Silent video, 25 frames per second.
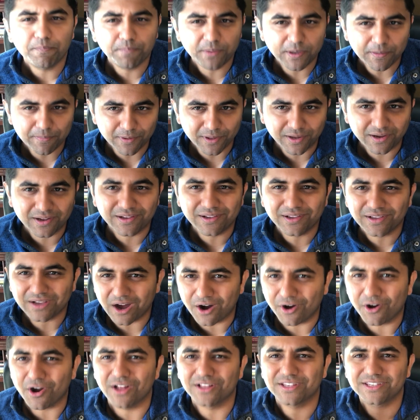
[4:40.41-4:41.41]
people
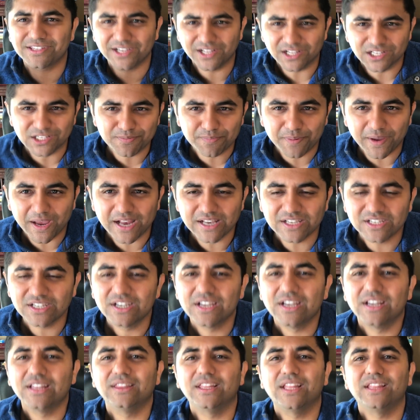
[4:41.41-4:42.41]
are on sales page,
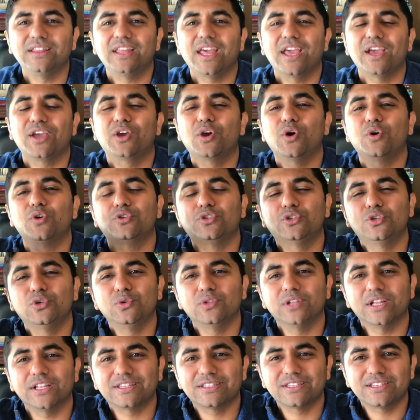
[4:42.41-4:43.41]
then they go to,
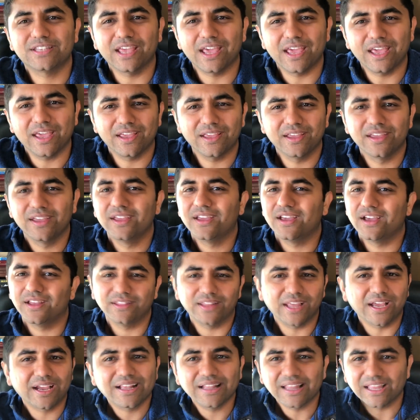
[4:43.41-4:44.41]
let's say,
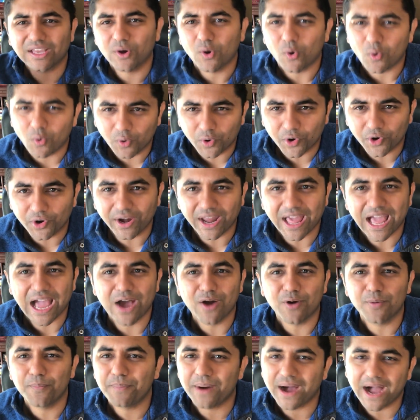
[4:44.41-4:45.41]
they click order
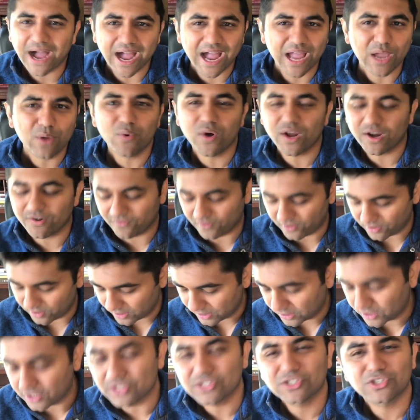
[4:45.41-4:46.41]
now, buy, whatever,
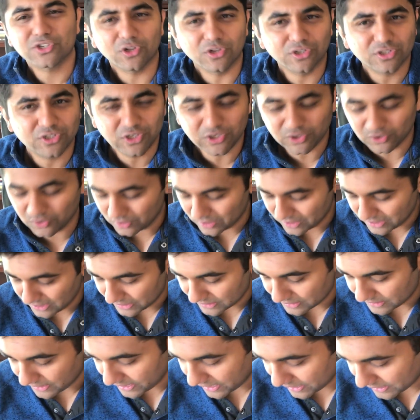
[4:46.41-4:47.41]
consult you.
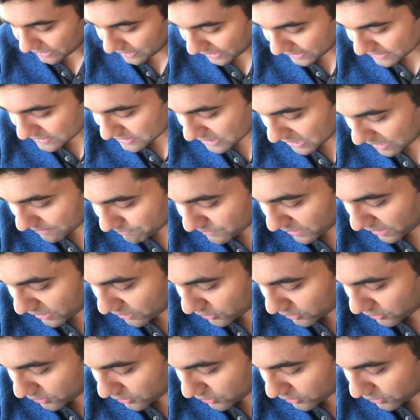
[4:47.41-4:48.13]
Then next up, they